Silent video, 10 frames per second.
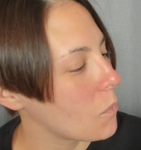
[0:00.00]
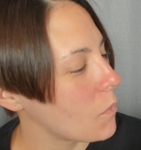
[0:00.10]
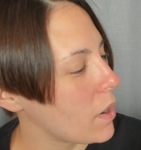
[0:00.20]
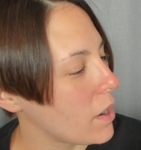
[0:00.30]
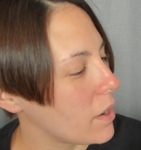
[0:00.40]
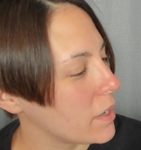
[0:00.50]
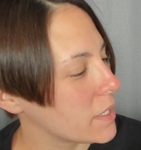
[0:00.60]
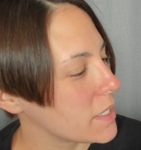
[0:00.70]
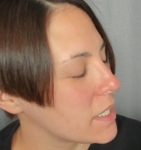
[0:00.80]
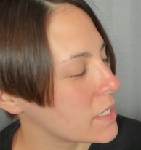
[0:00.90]
Uh, it
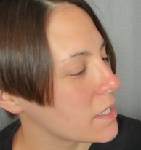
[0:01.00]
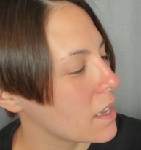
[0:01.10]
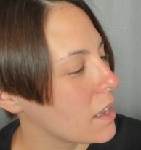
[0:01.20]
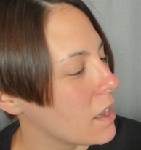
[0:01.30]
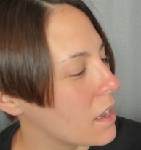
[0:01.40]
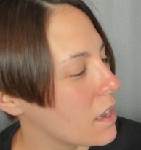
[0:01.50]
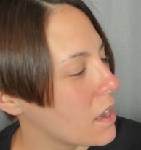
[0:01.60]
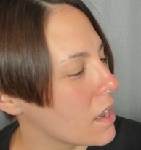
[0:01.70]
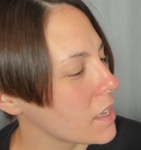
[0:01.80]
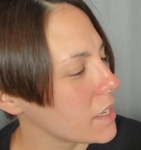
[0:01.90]
says
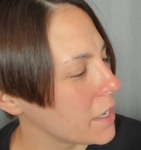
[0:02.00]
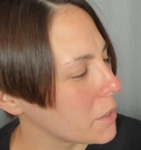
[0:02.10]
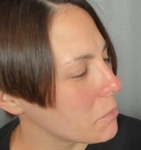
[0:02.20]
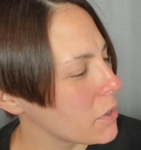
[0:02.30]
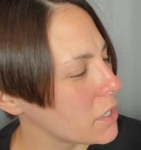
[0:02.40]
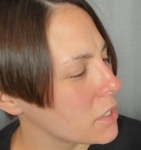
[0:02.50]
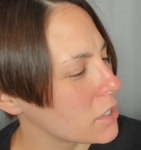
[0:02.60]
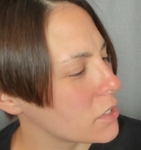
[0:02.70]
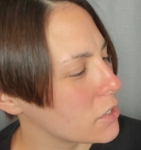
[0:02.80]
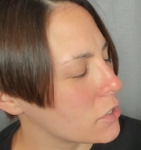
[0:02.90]
camera
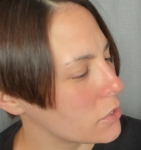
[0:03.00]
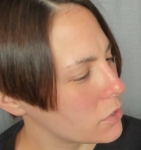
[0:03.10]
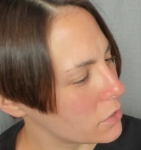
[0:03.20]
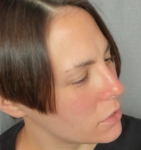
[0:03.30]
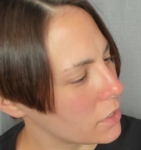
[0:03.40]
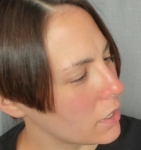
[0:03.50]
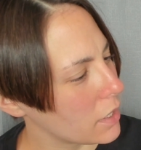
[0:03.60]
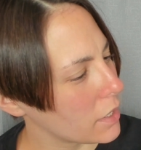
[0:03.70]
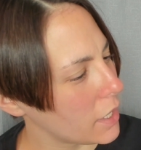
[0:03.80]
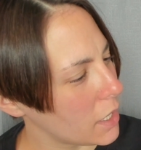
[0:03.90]

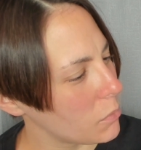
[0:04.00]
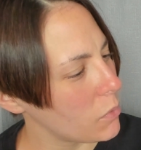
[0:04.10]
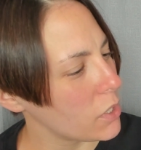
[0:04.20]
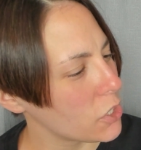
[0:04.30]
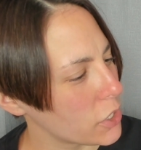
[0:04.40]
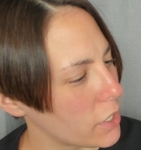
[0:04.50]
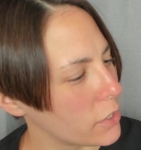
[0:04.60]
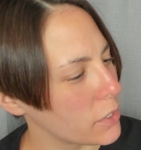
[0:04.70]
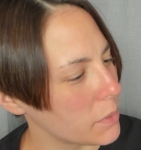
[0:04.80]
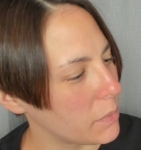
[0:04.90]
camera
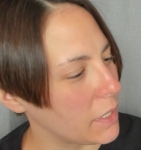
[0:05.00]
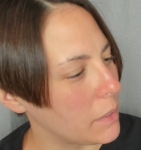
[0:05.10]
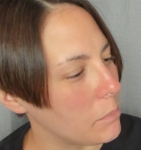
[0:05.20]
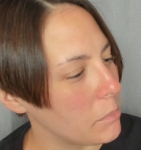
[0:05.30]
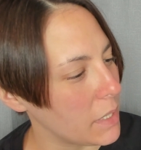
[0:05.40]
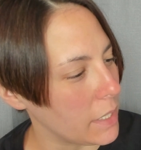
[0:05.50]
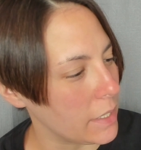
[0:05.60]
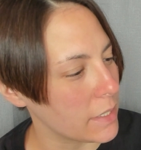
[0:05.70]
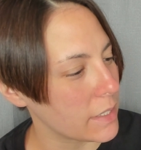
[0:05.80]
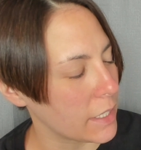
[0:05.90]
shutter speed B
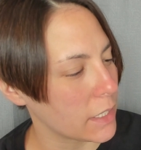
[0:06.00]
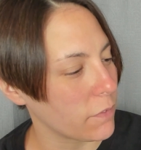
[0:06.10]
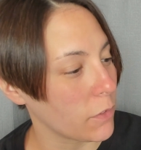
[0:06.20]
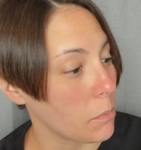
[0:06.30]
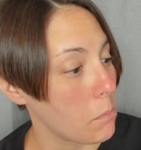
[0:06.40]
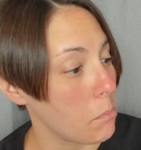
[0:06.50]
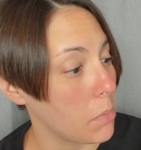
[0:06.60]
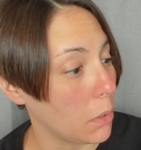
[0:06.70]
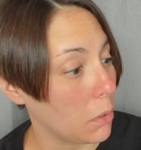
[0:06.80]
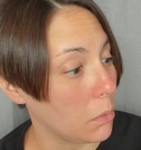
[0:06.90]
stands for
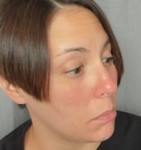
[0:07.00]
bulb.